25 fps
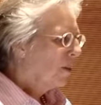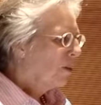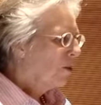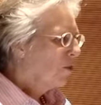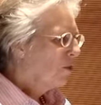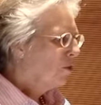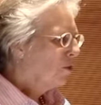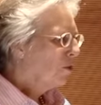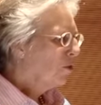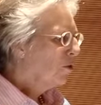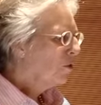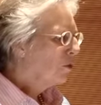
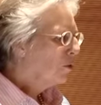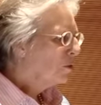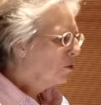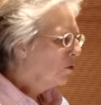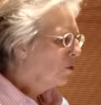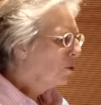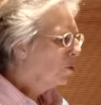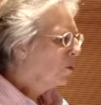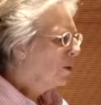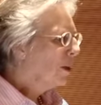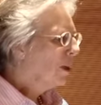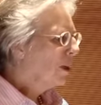the,
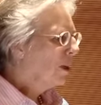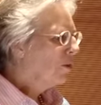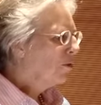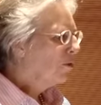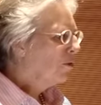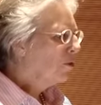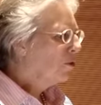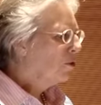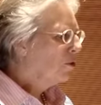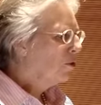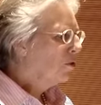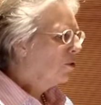the way
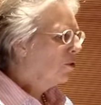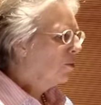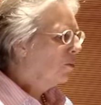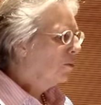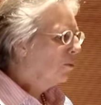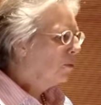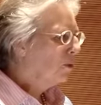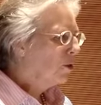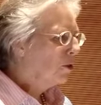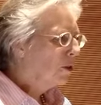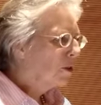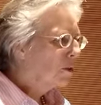of the, the
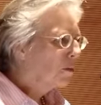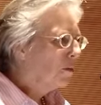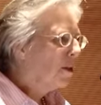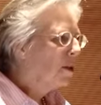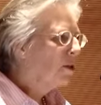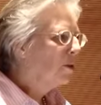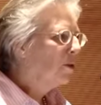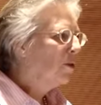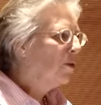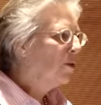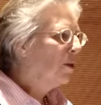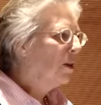
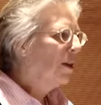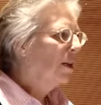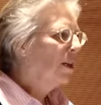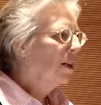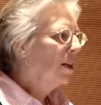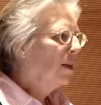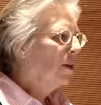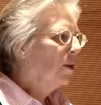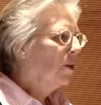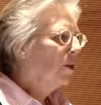material